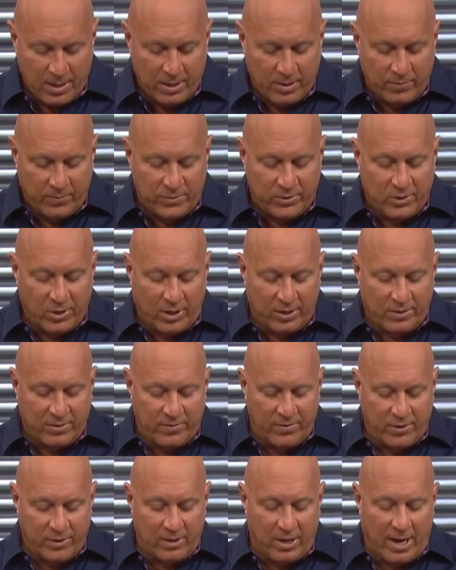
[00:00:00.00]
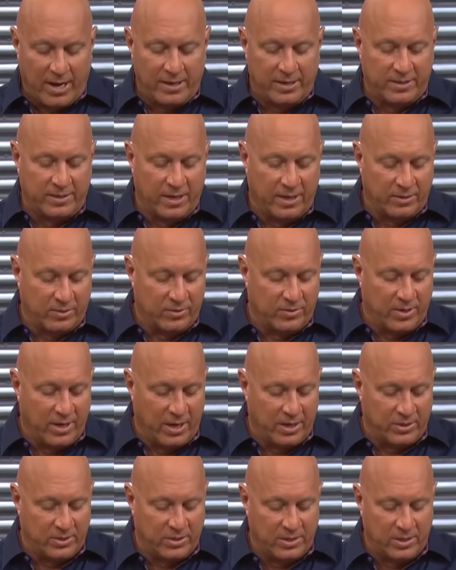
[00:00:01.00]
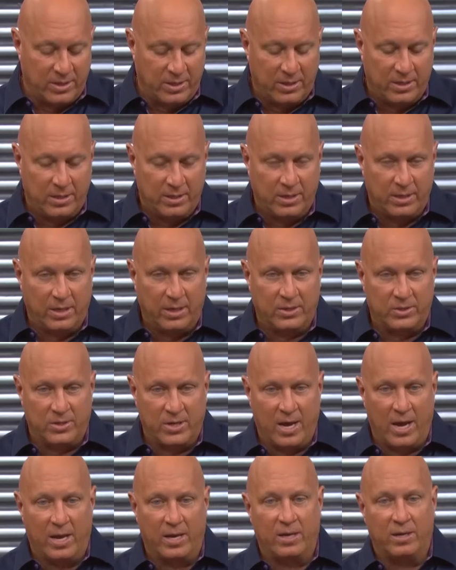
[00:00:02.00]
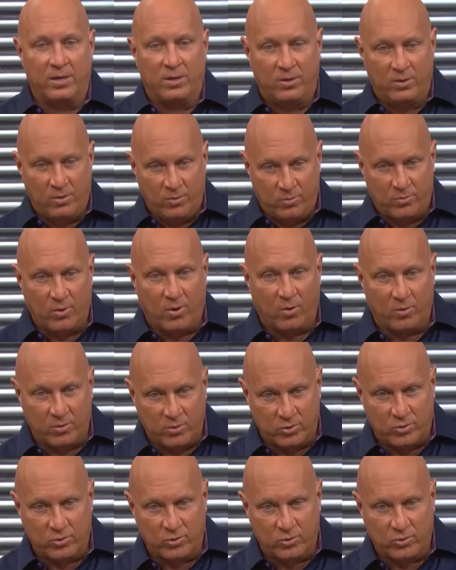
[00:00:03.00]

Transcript: The result of your lie detector test is that you told the